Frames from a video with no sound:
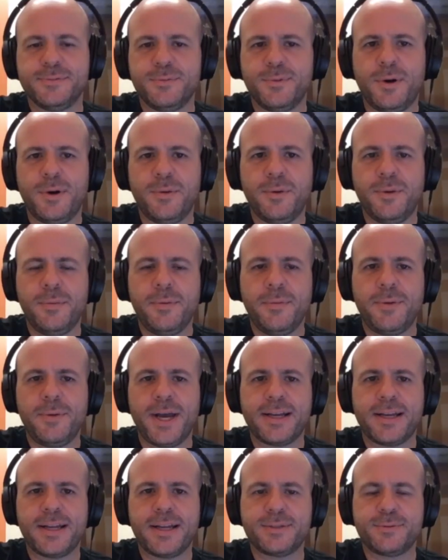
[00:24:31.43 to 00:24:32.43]
Well, we'll be
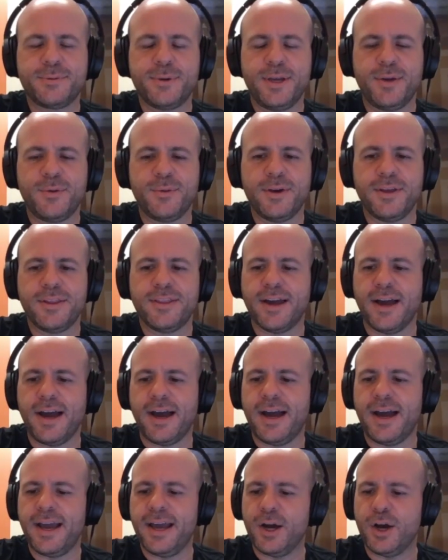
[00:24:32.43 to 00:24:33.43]
back next week with
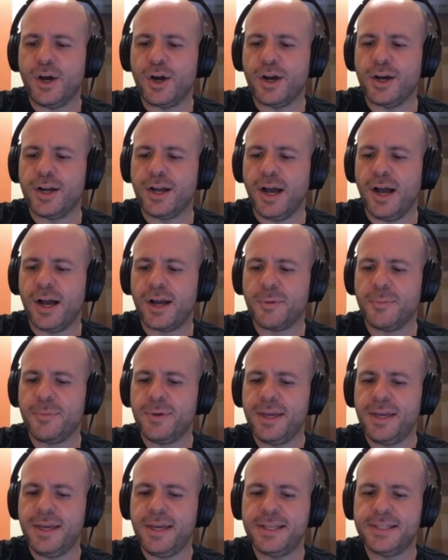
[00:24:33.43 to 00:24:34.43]
I Heart
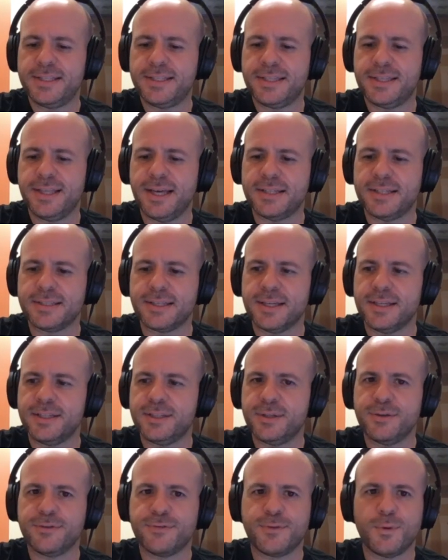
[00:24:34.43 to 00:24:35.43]
Huckabees. That's going to
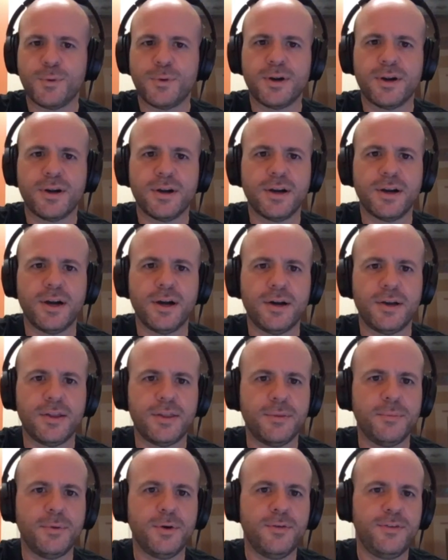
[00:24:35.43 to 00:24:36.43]
do it for On
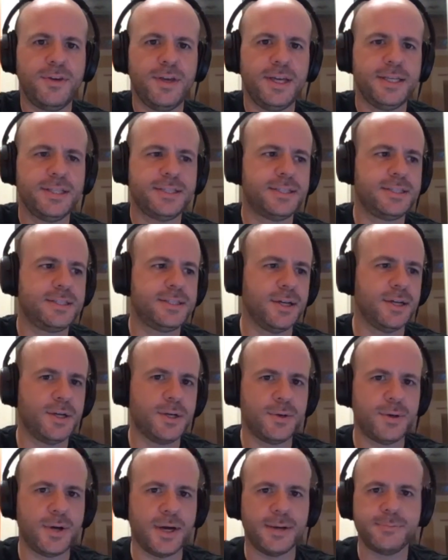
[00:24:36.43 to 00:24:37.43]
the Movies.
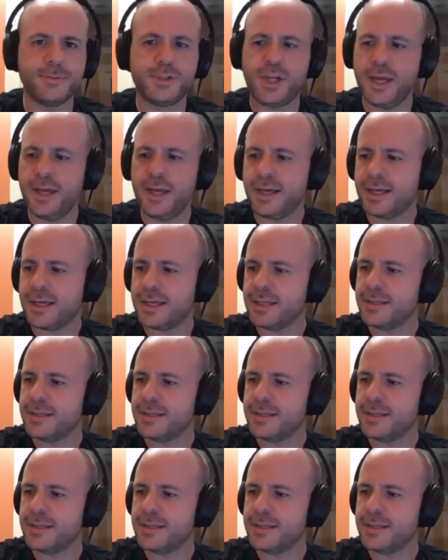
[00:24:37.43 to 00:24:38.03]
So I'm Jake.